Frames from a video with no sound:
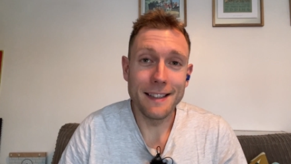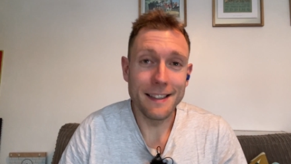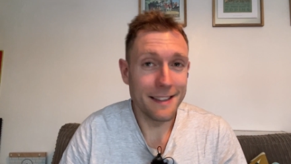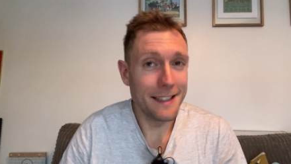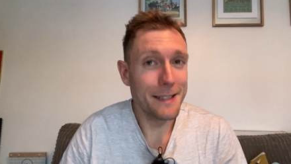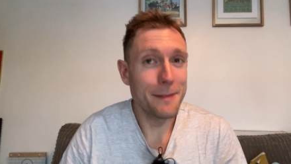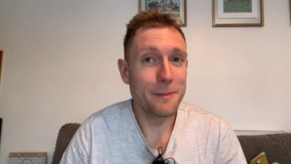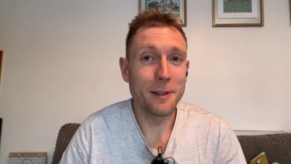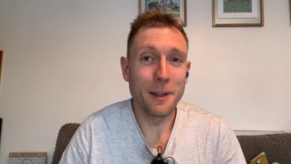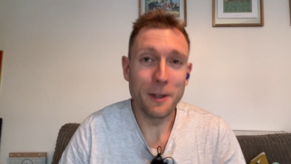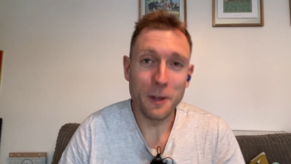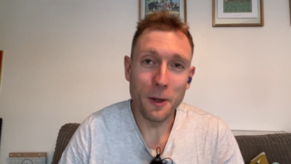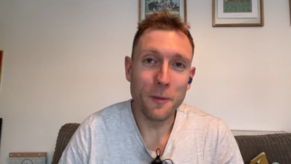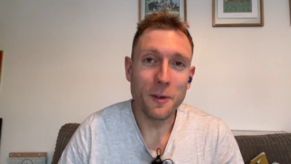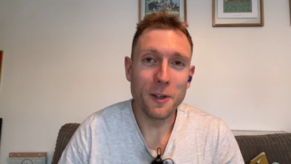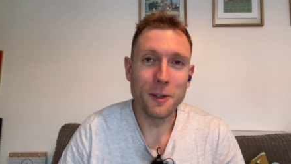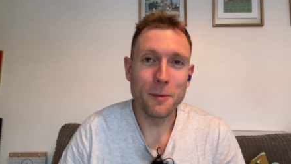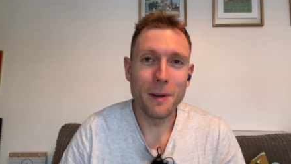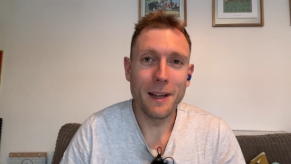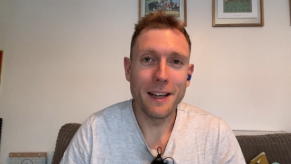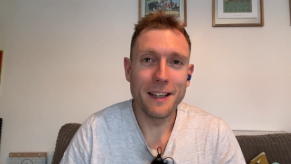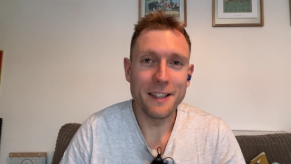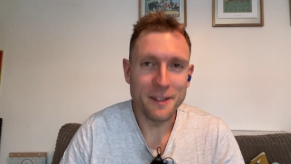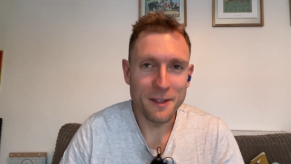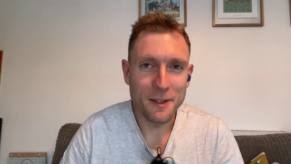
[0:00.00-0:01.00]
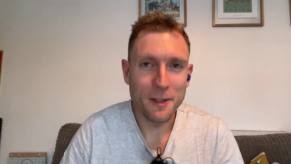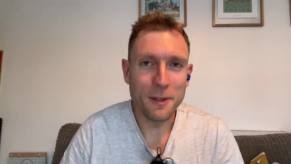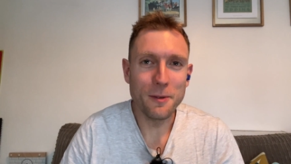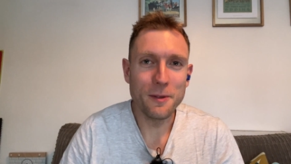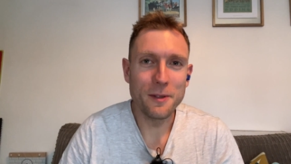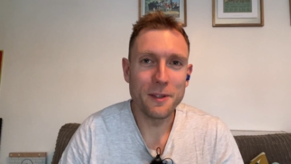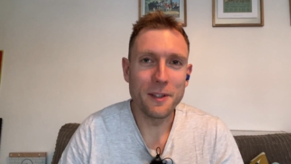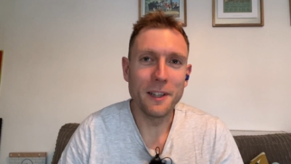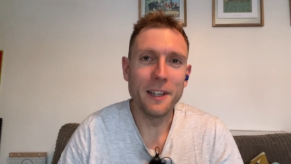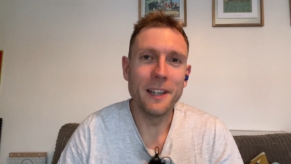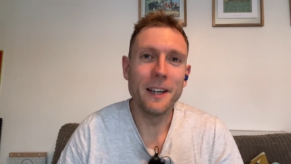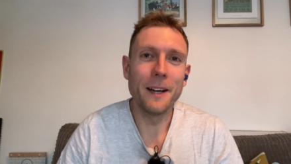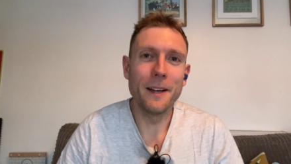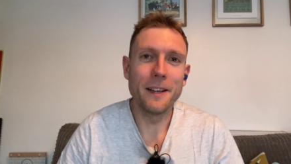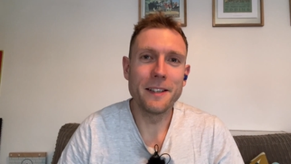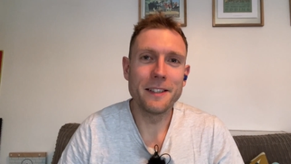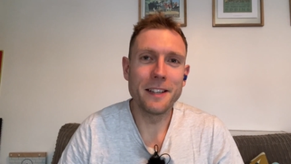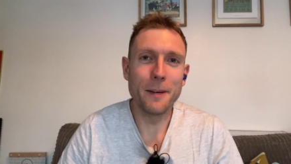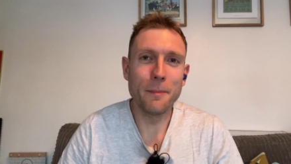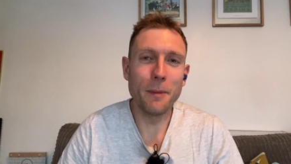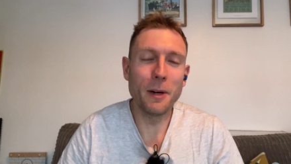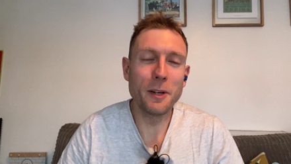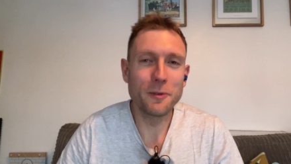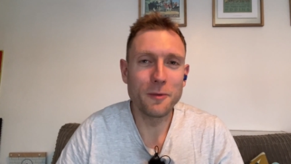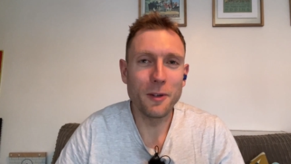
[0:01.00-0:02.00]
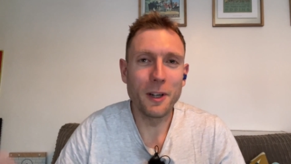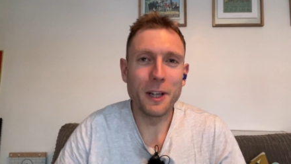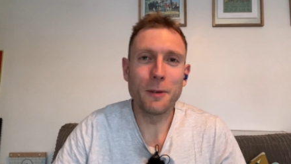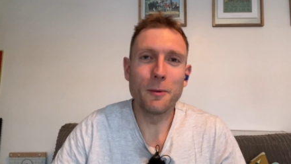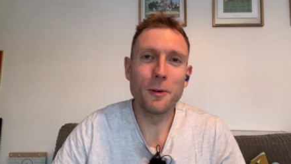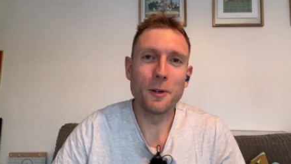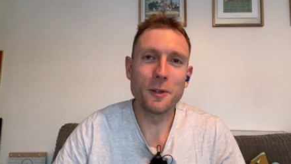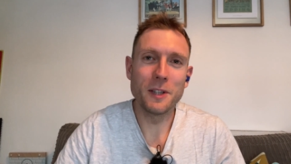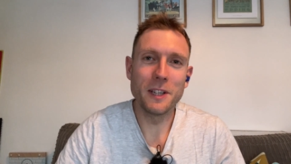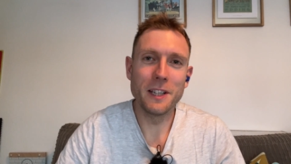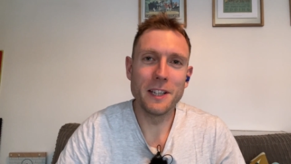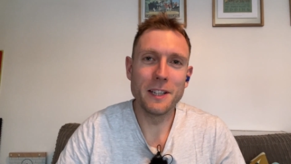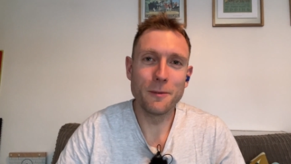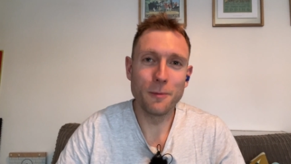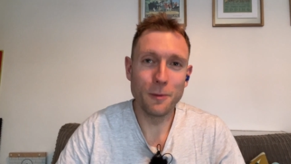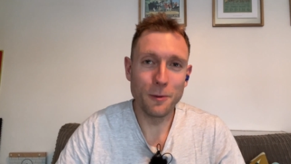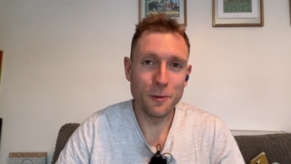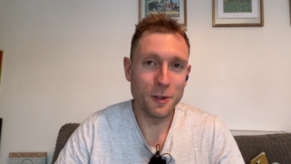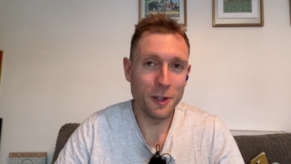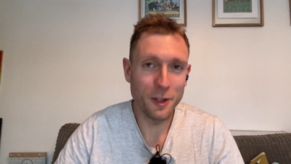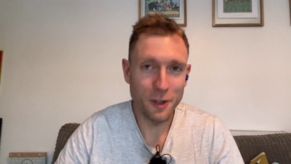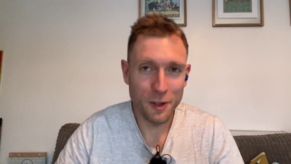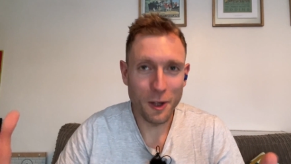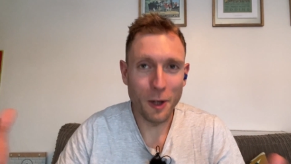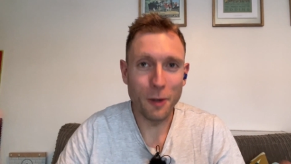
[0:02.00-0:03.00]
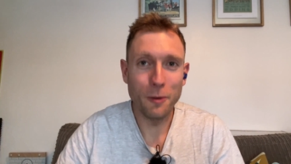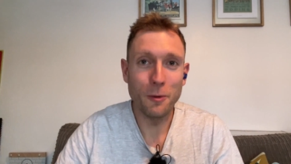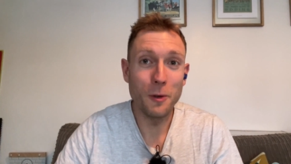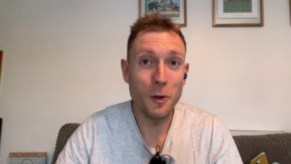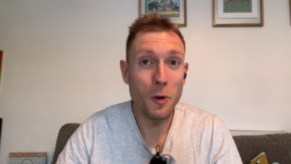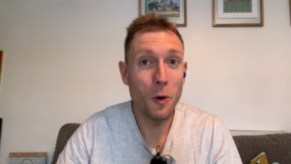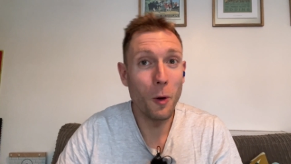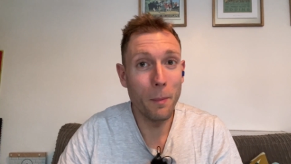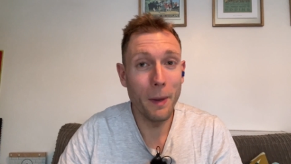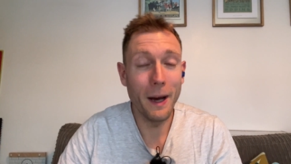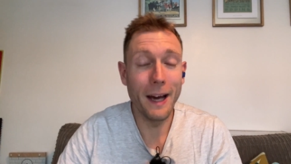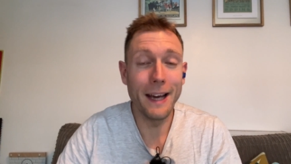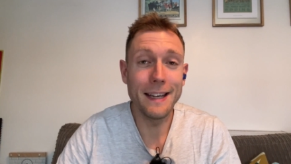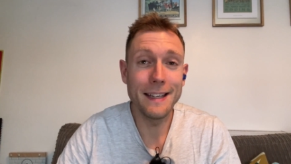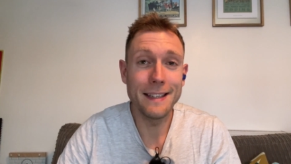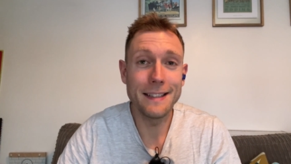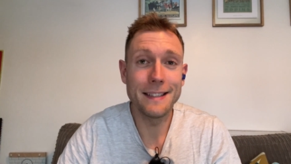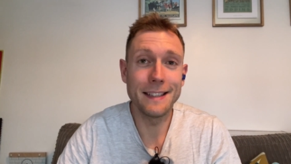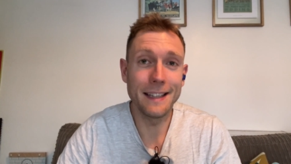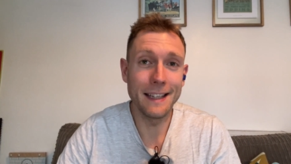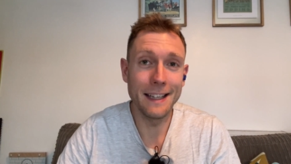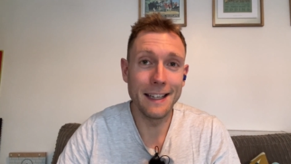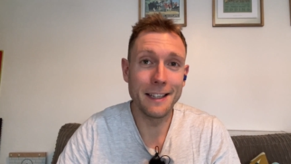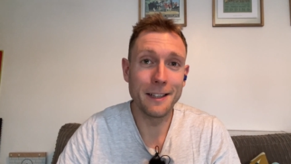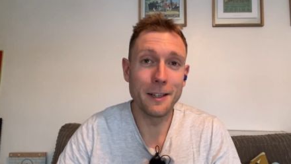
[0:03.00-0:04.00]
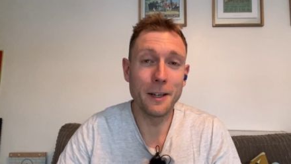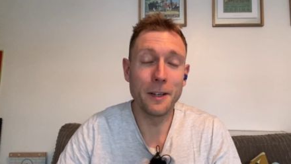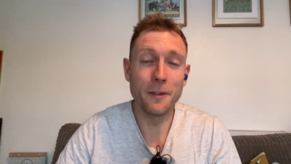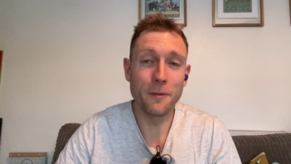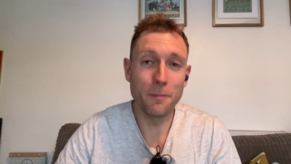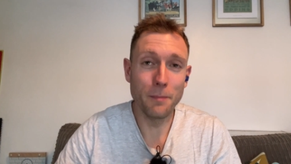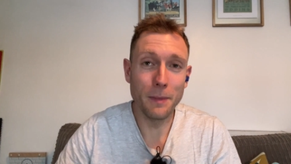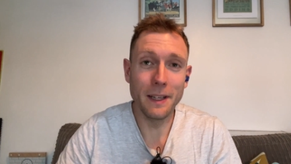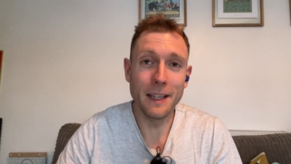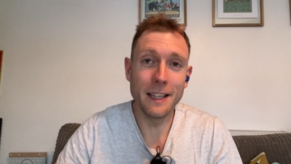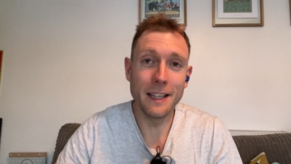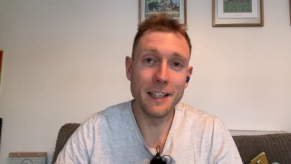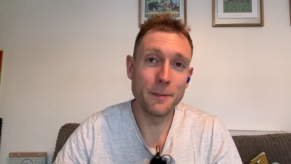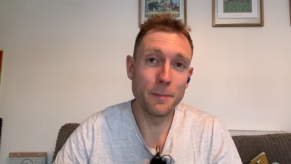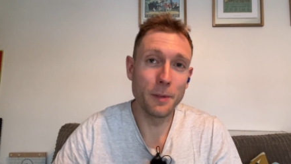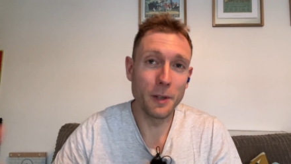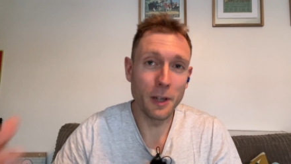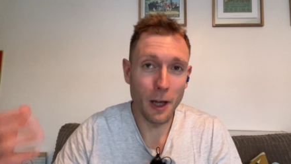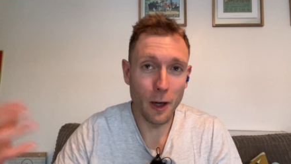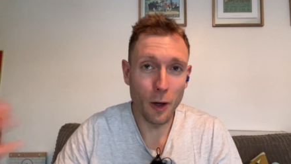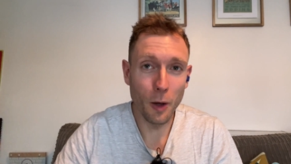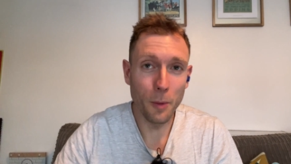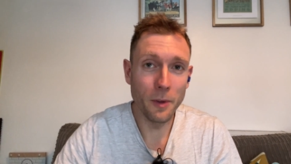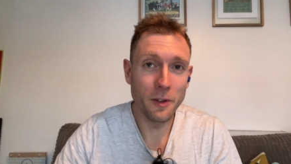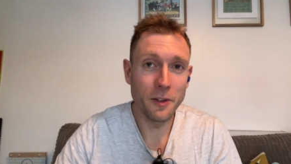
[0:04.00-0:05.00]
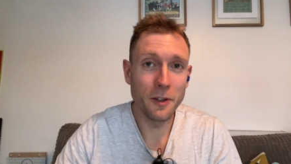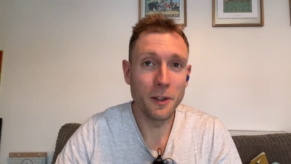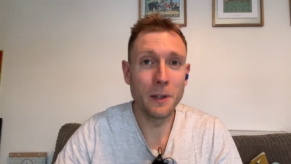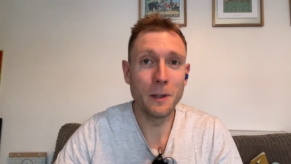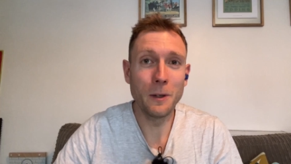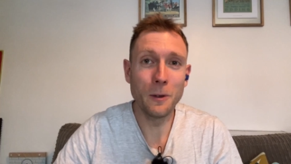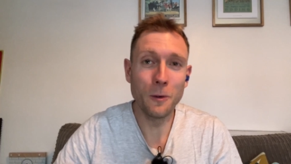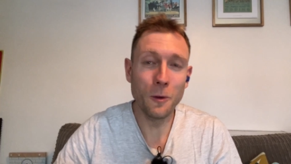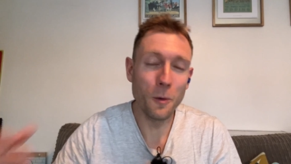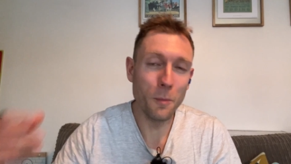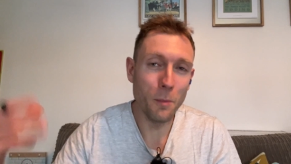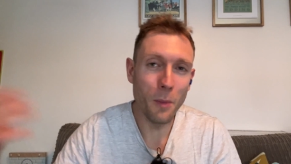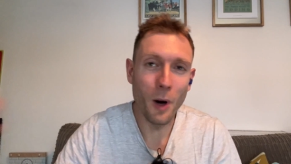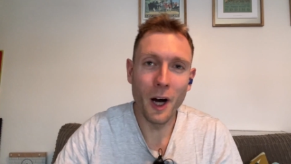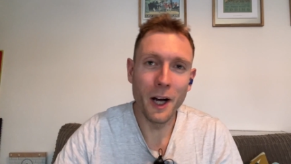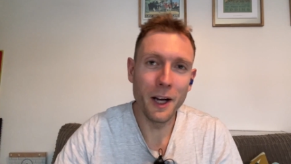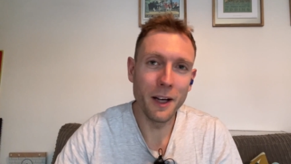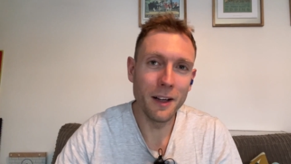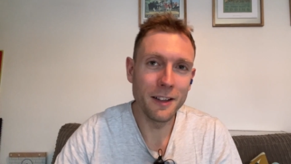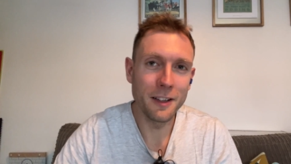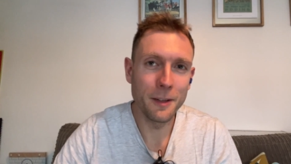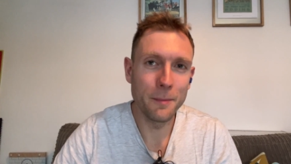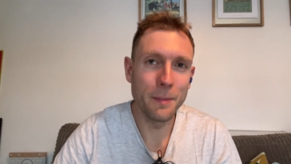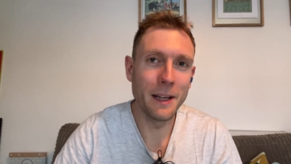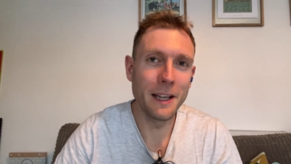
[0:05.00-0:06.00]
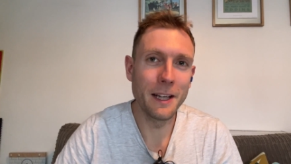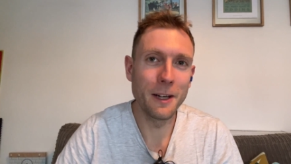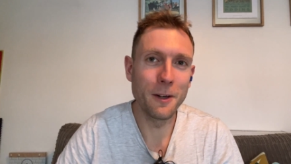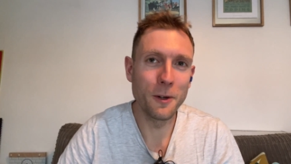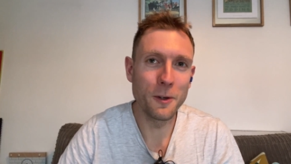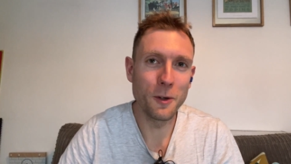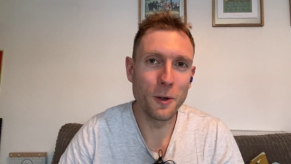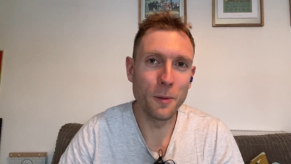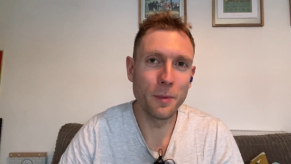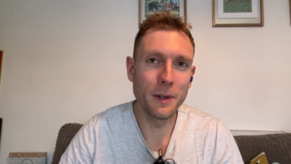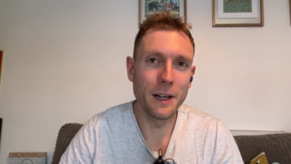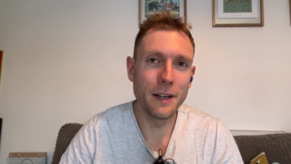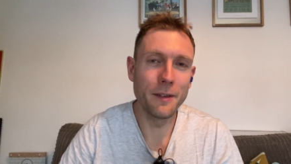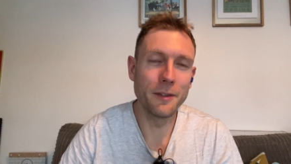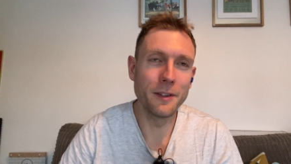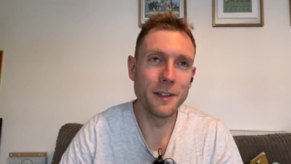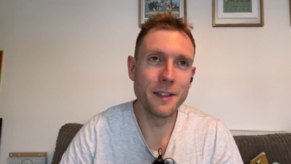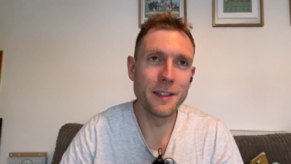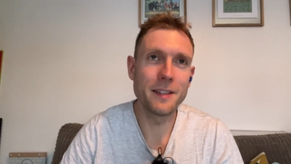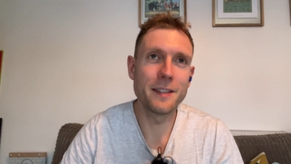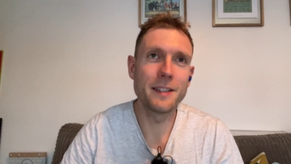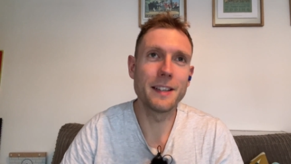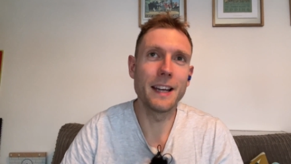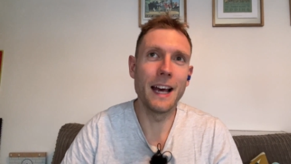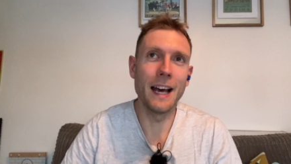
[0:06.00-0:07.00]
It seems like the obvious place to start. So most running watches will just show you your pace in kind of minutes per kilometre or mile, depending on your preference.